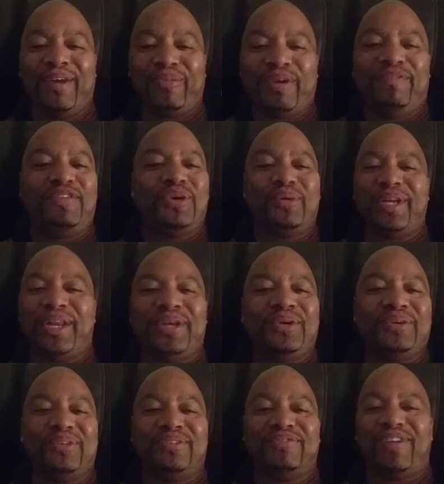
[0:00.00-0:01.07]
reviewing the
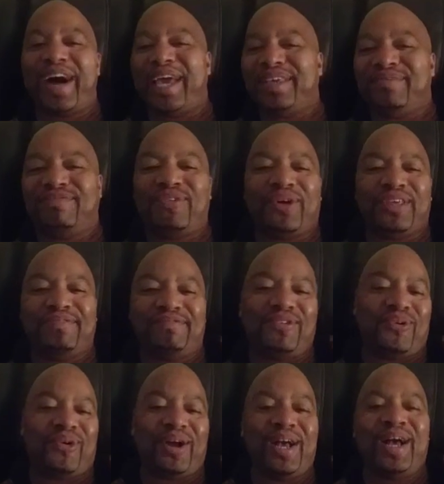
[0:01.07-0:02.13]
news, volume
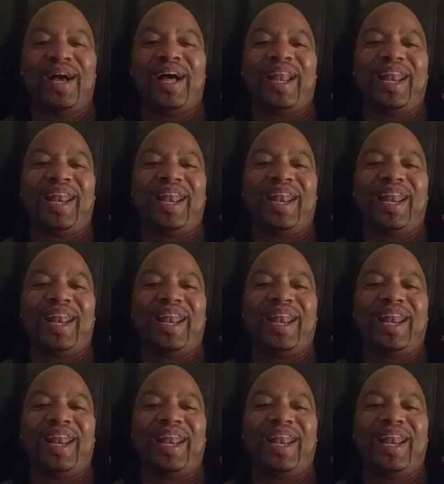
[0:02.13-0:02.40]
44.